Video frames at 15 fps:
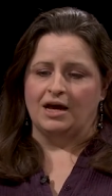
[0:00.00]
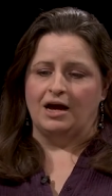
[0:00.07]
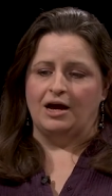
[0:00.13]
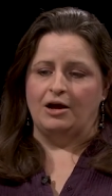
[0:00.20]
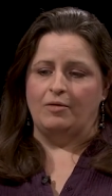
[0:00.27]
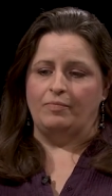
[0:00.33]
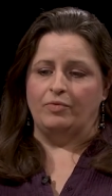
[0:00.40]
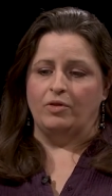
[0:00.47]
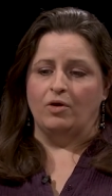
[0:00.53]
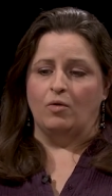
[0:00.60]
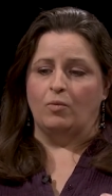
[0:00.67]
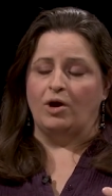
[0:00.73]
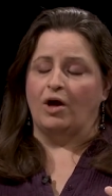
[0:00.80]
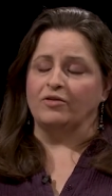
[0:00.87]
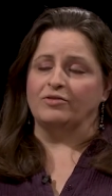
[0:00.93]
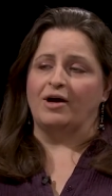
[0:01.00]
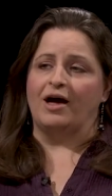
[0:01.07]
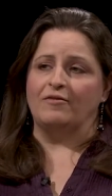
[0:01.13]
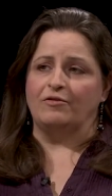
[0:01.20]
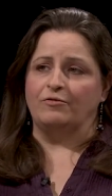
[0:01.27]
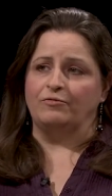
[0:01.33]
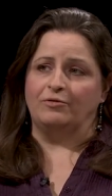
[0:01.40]
Um, we also
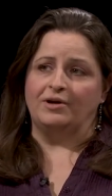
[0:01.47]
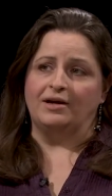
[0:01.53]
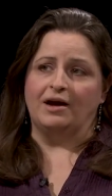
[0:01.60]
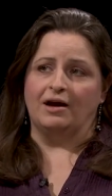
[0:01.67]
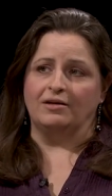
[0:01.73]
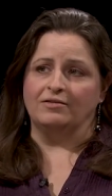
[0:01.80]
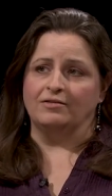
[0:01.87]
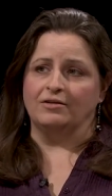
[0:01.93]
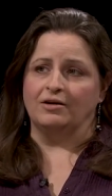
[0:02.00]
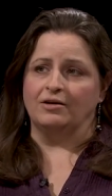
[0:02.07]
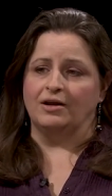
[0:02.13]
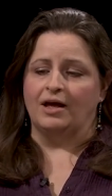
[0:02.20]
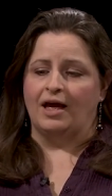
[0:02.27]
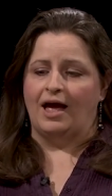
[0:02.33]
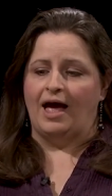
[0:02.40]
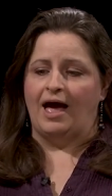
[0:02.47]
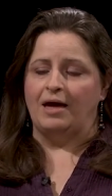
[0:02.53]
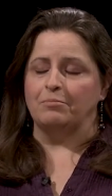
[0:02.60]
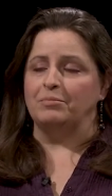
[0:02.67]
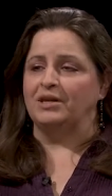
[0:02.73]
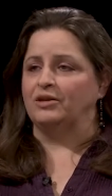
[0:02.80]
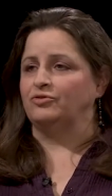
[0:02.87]
have a free concert
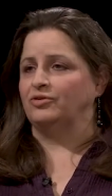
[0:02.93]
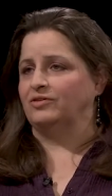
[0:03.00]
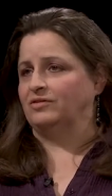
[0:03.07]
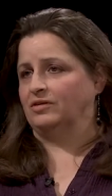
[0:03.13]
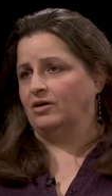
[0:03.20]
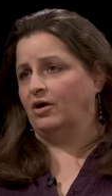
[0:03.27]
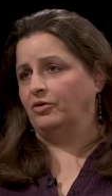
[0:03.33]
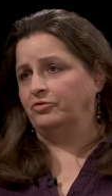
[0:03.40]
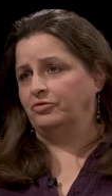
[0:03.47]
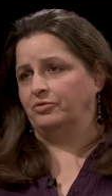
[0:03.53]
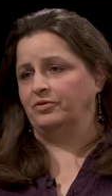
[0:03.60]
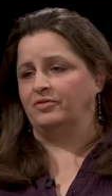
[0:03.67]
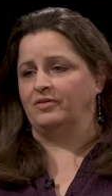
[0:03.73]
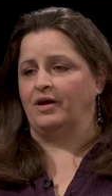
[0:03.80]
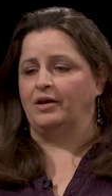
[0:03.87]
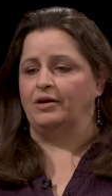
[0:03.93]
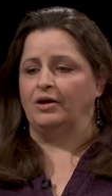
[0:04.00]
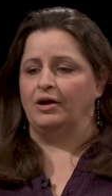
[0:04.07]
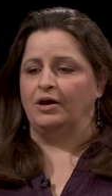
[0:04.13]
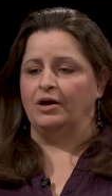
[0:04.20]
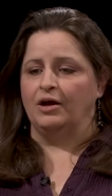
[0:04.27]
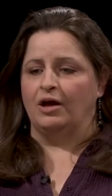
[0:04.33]
at Minnetrista Cultural
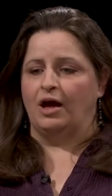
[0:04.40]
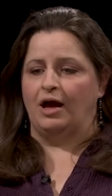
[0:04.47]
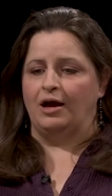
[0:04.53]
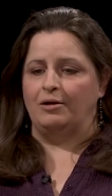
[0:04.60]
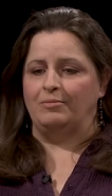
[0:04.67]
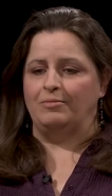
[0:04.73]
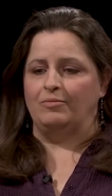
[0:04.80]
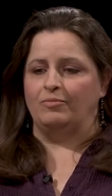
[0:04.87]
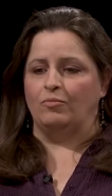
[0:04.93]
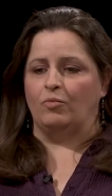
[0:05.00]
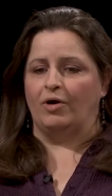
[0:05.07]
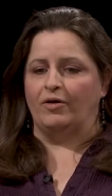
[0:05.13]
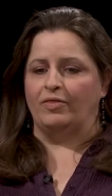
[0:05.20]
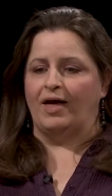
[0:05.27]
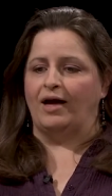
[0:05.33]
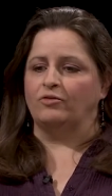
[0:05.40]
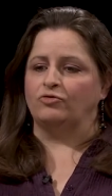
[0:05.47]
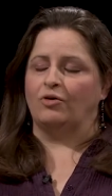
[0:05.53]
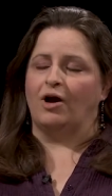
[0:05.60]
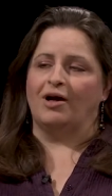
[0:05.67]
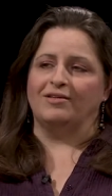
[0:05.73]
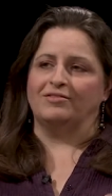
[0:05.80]
Center, um, where that
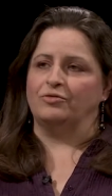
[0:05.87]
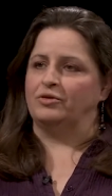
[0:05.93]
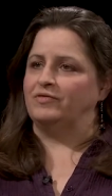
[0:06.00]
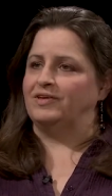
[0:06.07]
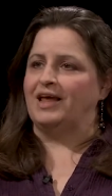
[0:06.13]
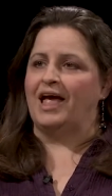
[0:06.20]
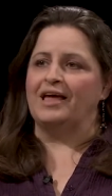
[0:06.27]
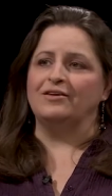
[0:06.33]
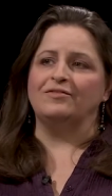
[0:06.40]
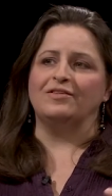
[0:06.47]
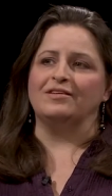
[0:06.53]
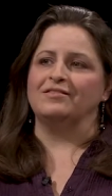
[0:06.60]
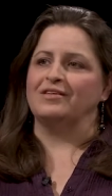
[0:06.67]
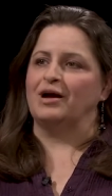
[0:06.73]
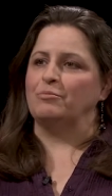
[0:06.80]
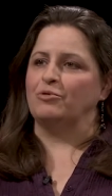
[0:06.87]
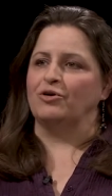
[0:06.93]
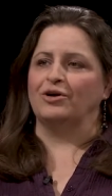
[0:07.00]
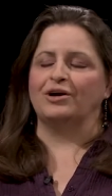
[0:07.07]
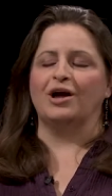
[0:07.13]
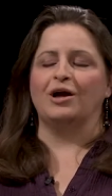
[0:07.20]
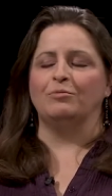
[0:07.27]
draws sort of an end of the
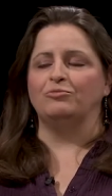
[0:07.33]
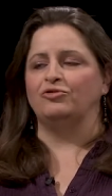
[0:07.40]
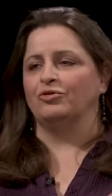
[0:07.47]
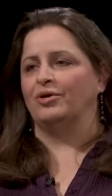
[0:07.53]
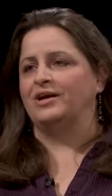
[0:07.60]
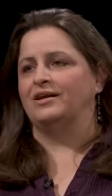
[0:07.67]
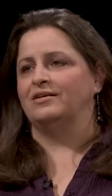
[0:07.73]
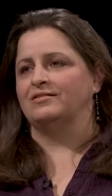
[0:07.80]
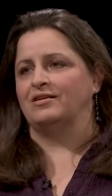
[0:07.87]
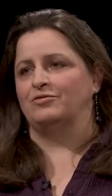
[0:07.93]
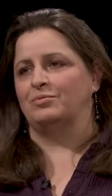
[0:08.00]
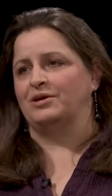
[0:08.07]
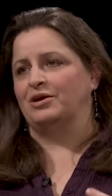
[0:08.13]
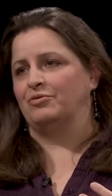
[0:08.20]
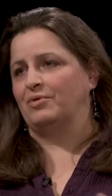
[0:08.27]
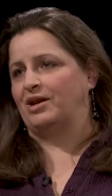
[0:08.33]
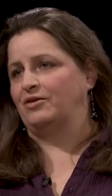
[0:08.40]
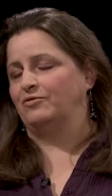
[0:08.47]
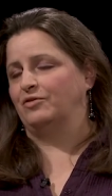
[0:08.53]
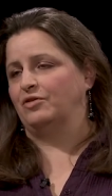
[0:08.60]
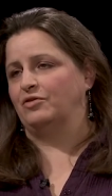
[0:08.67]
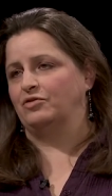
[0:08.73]
summer. Come join us as we get ready
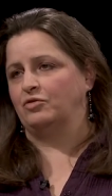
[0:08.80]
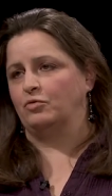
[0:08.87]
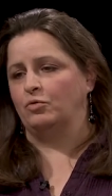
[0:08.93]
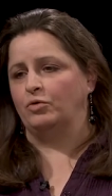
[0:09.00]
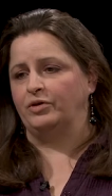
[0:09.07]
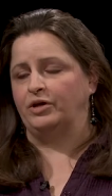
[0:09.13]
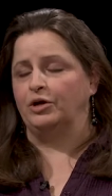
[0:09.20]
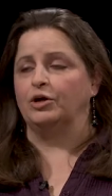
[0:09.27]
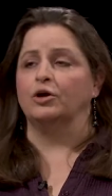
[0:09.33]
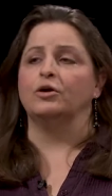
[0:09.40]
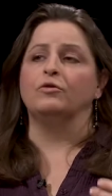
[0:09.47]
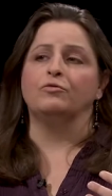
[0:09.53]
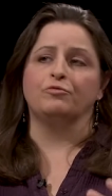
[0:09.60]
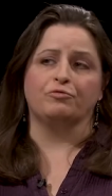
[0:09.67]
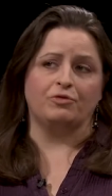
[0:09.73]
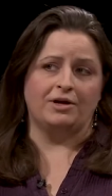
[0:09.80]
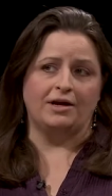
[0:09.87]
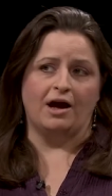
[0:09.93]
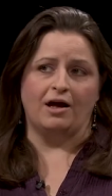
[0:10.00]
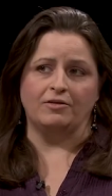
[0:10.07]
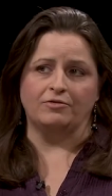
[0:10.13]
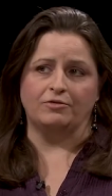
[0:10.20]
for the school year. Free
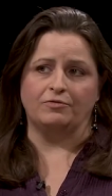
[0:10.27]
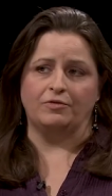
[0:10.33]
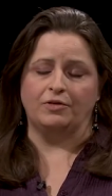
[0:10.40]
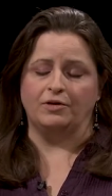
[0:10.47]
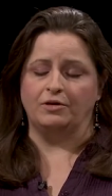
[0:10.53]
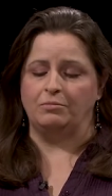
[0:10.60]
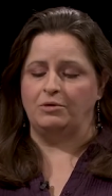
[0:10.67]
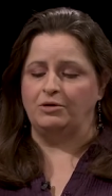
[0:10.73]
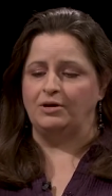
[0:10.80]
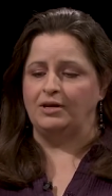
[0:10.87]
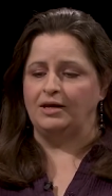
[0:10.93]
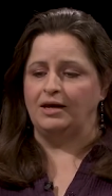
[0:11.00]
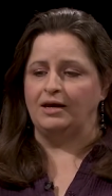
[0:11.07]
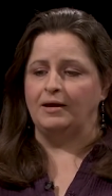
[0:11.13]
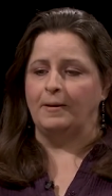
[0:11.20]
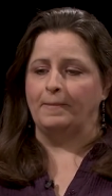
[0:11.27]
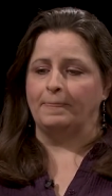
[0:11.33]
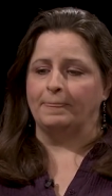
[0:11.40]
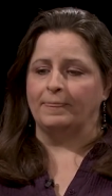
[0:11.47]
concert for the community.